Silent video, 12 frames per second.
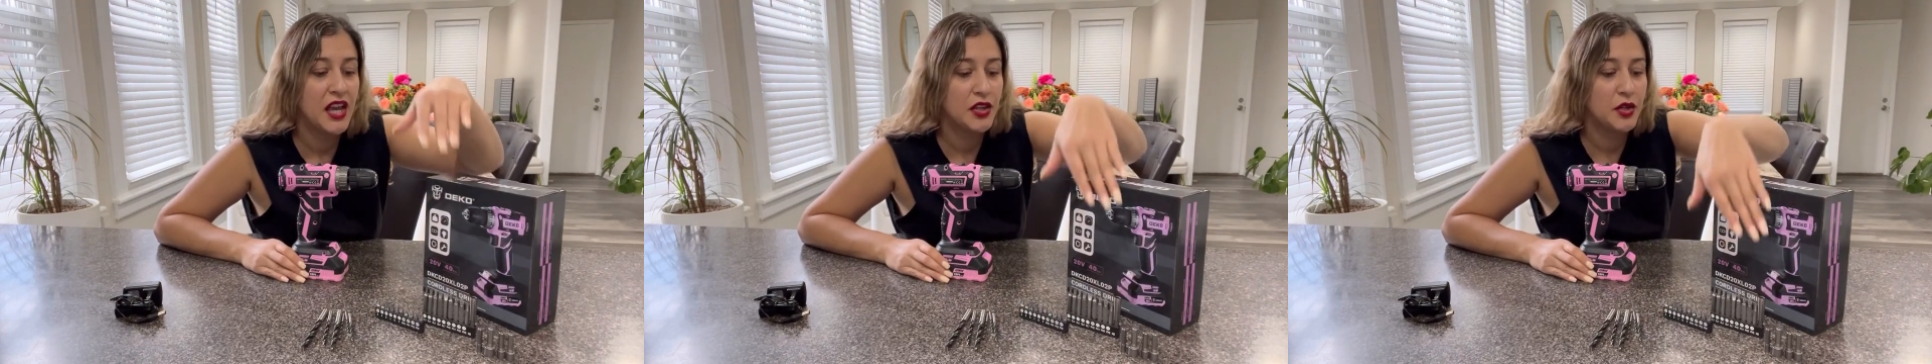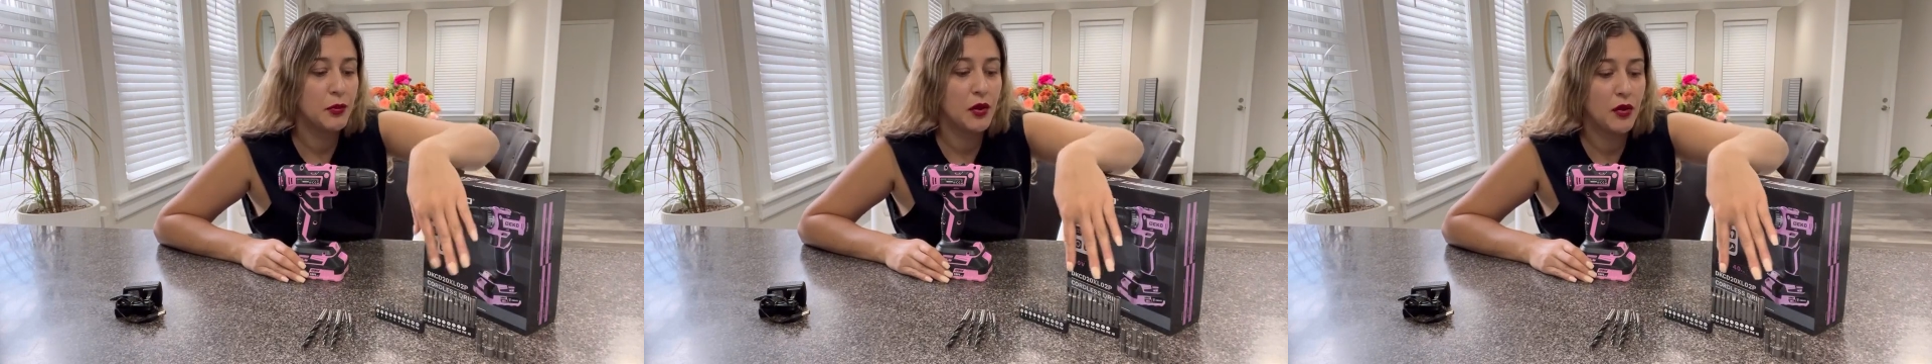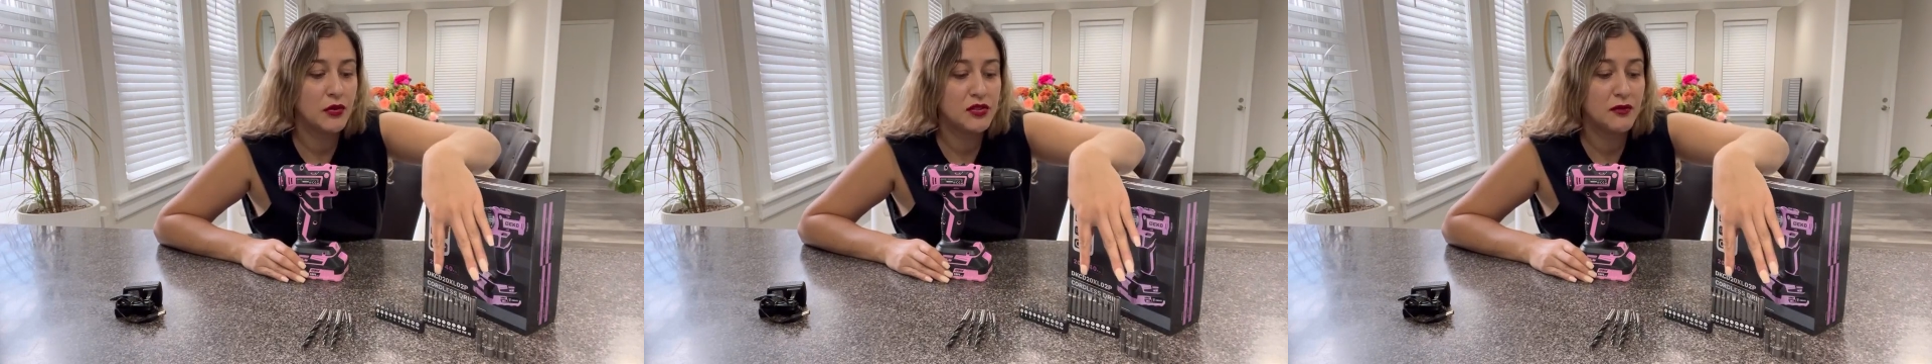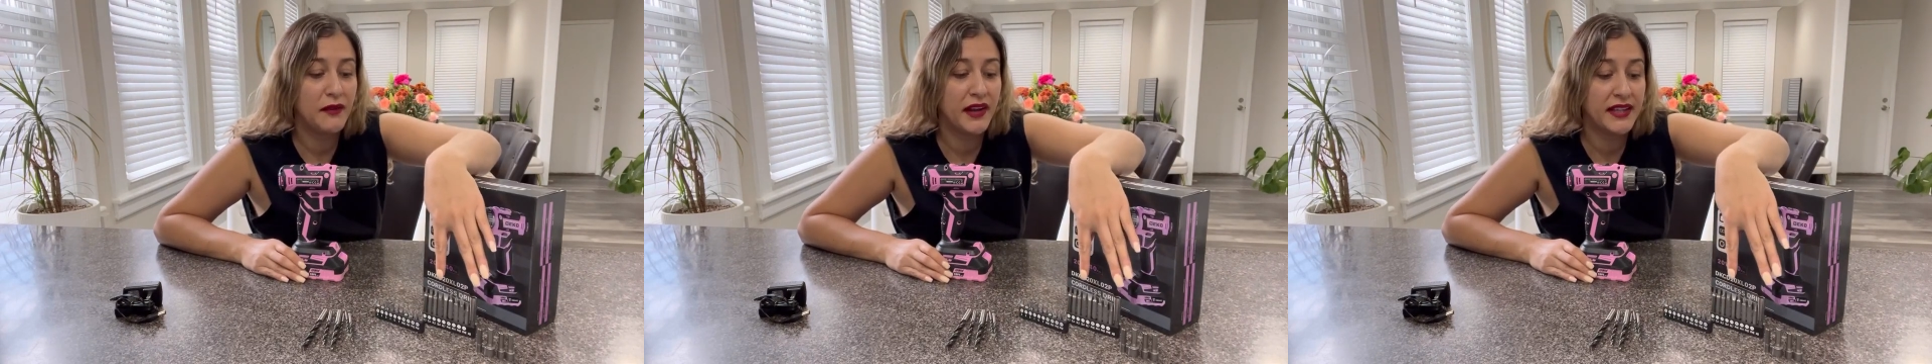You will
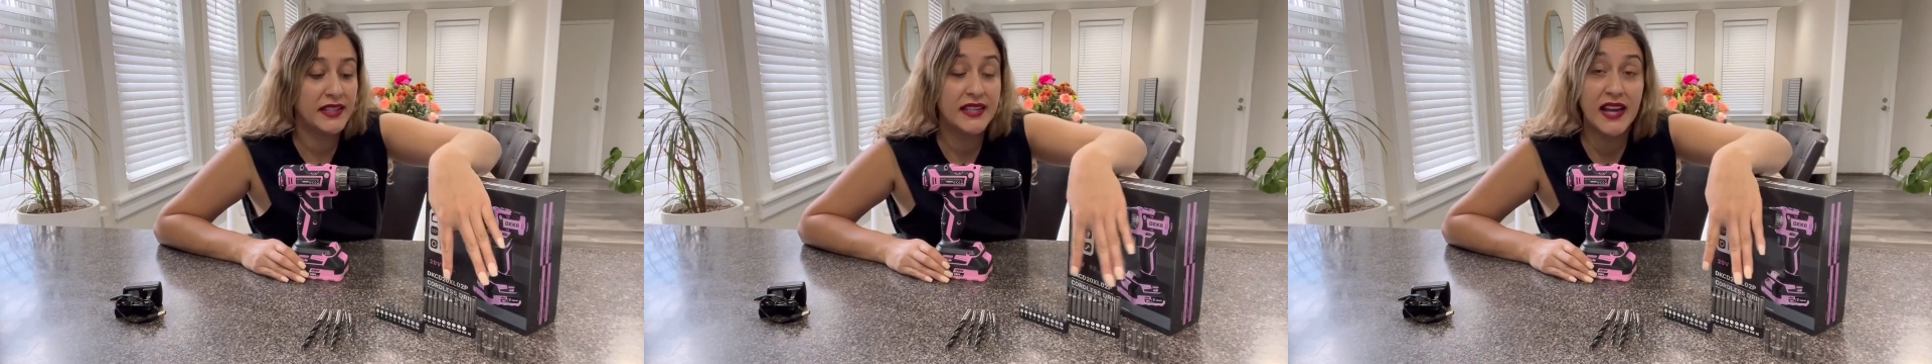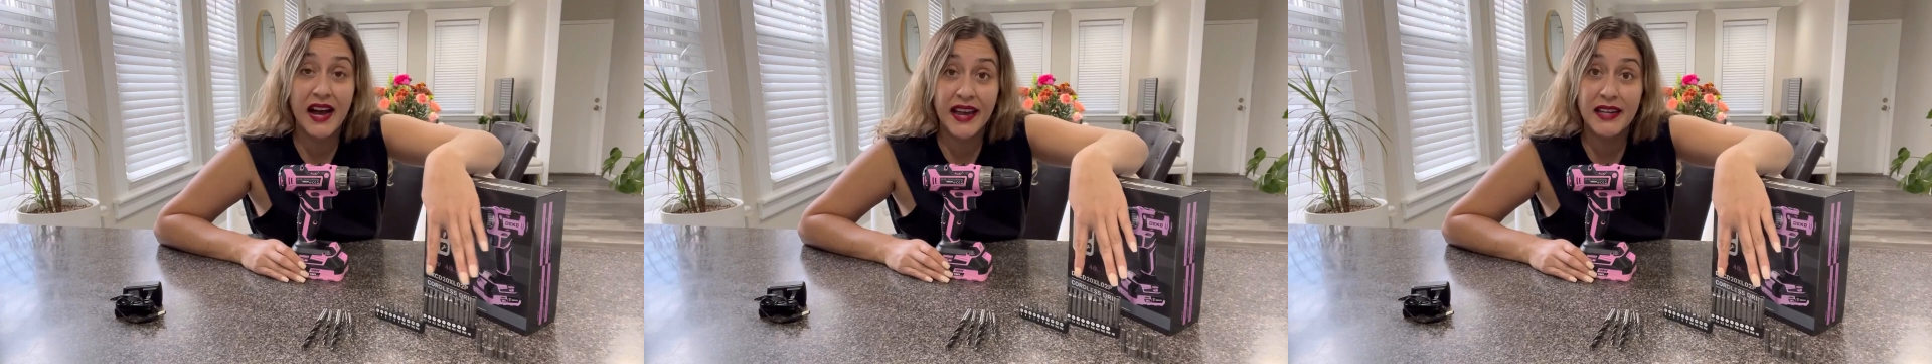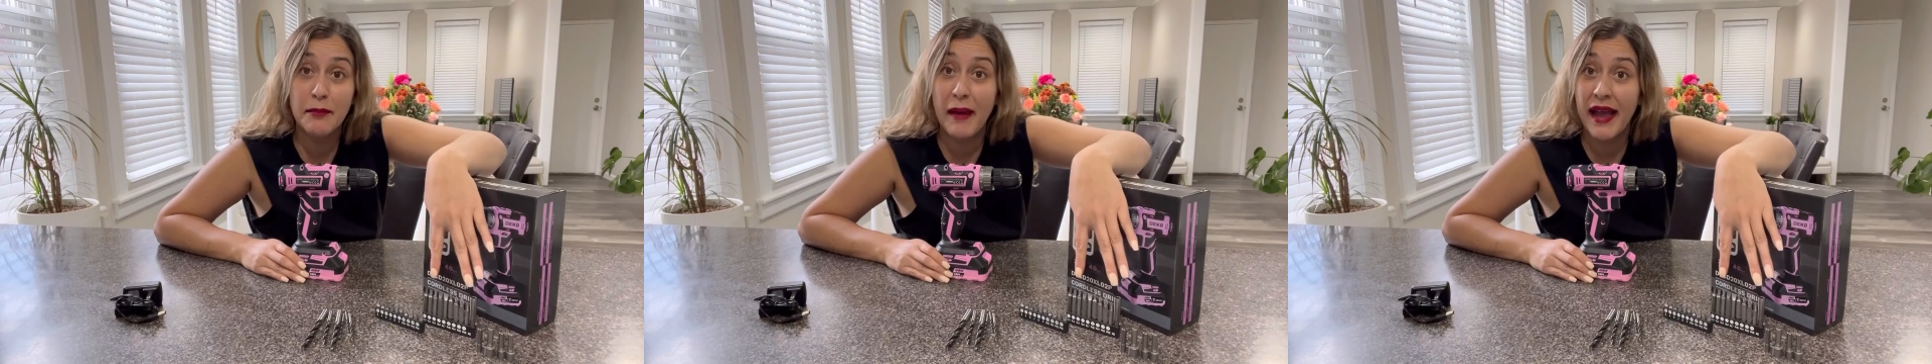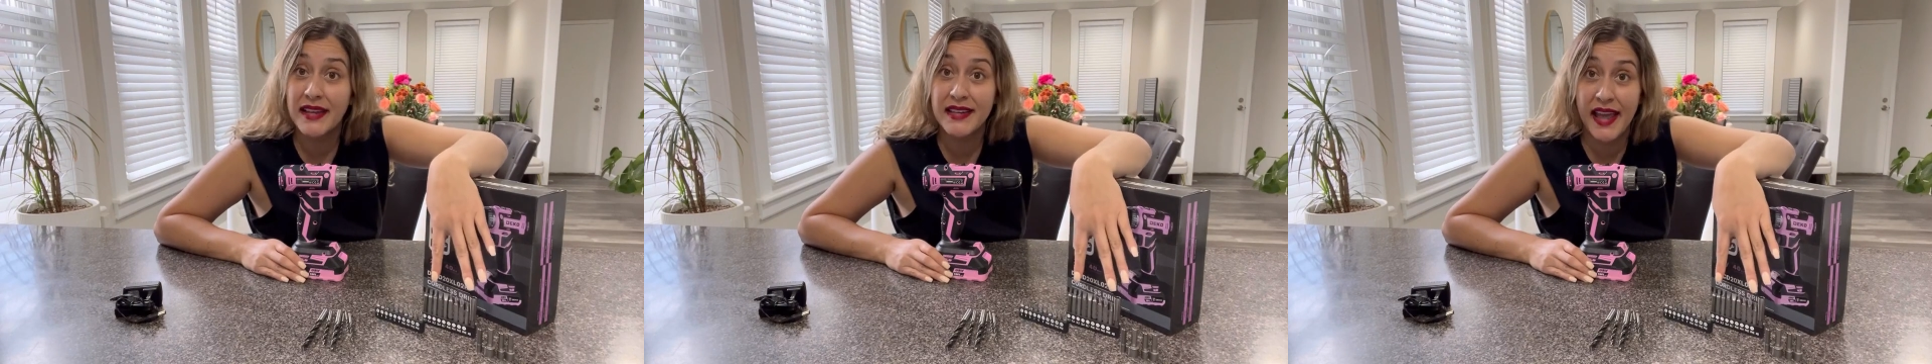also find nine
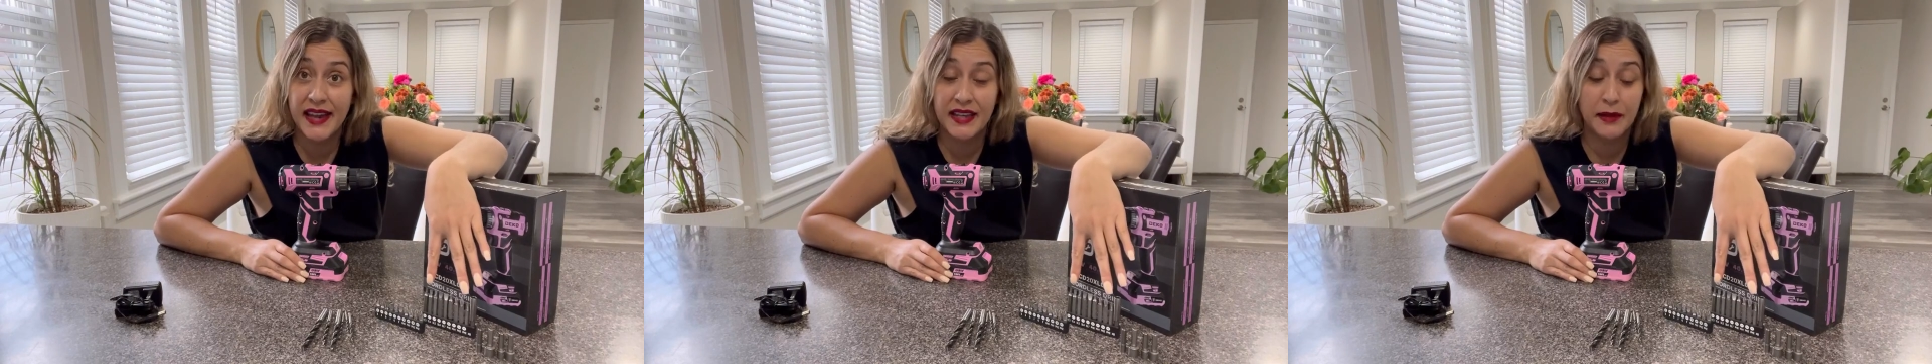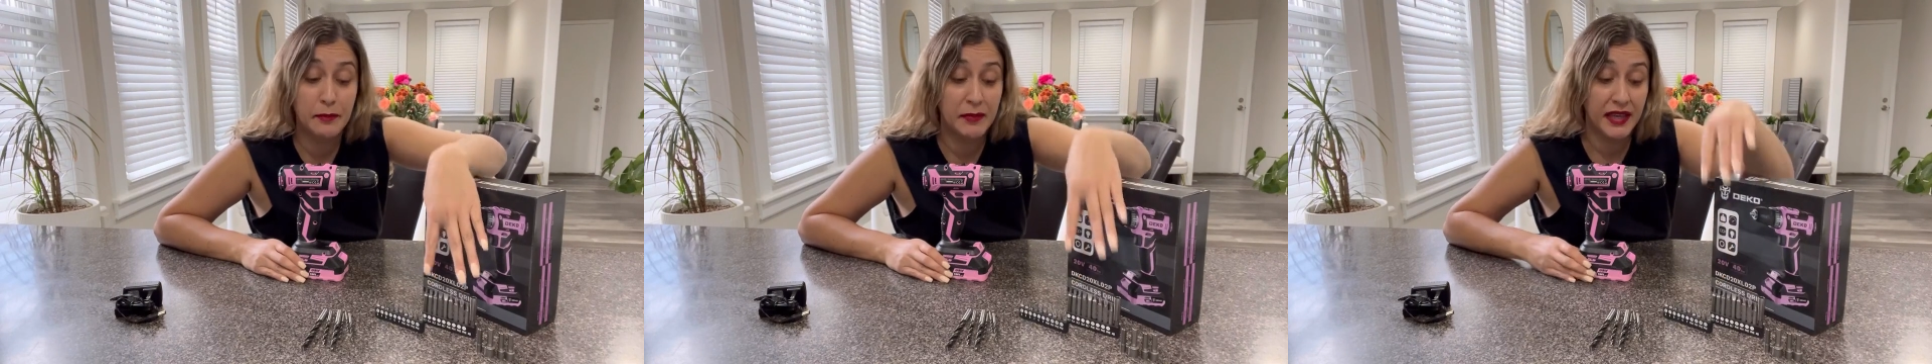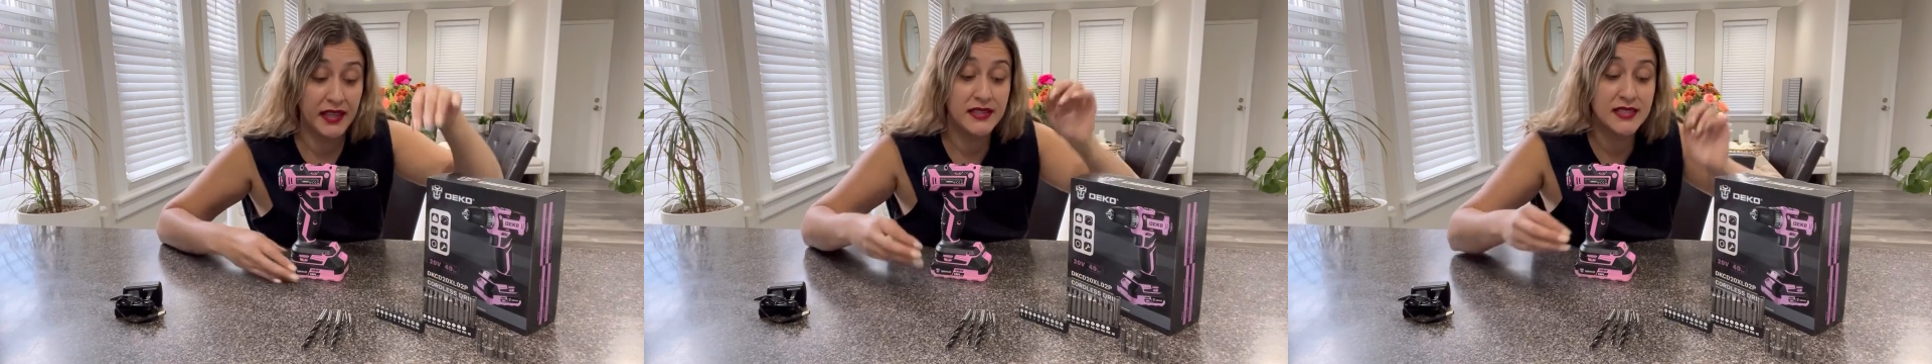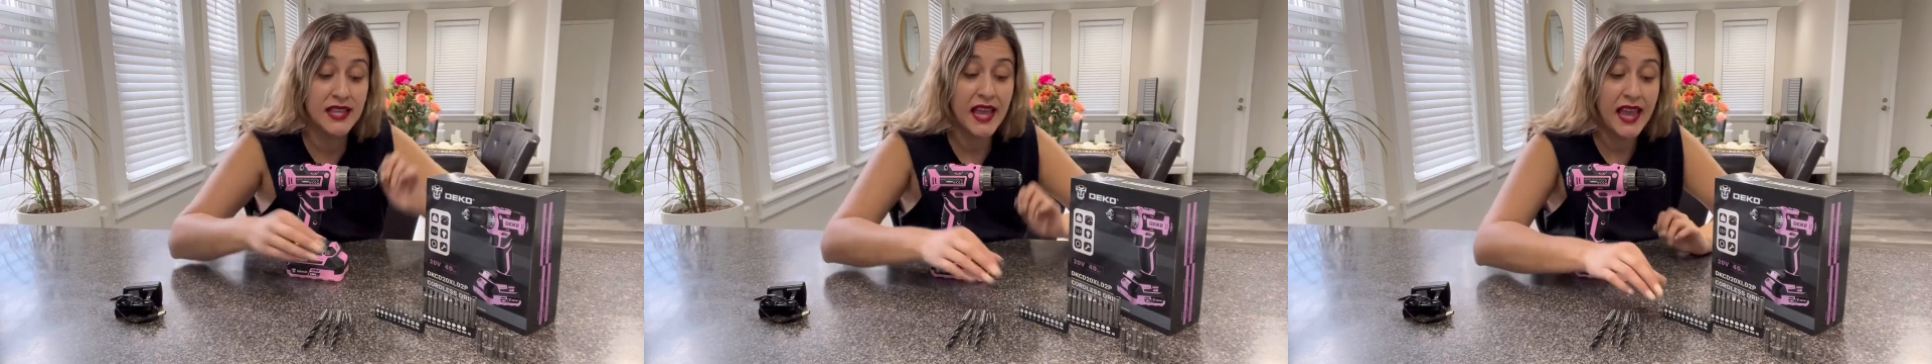magnetic bits.